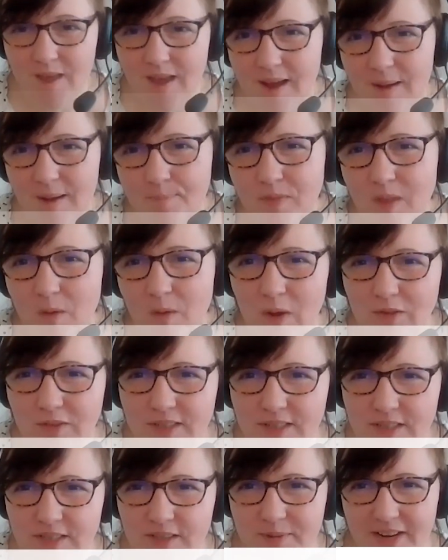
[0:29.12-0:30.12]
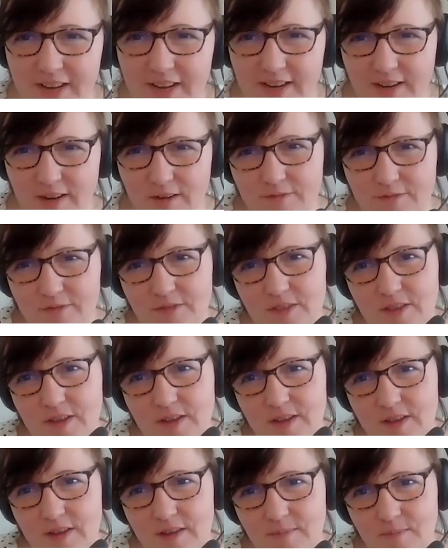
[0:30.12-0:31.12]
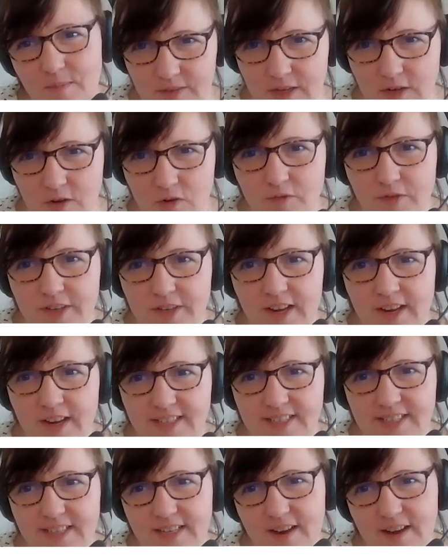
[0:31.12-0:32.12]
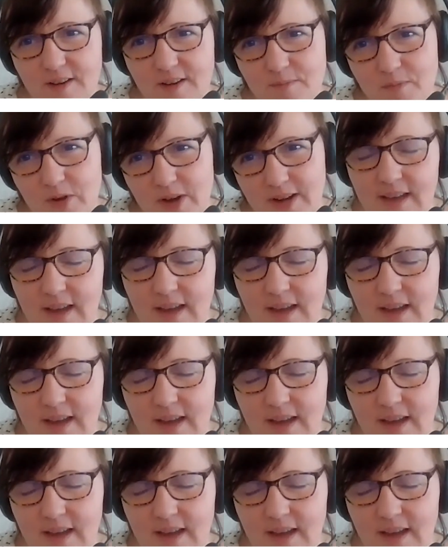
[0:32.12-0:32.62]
Well, since the beginning of the COVID-19 outbreak,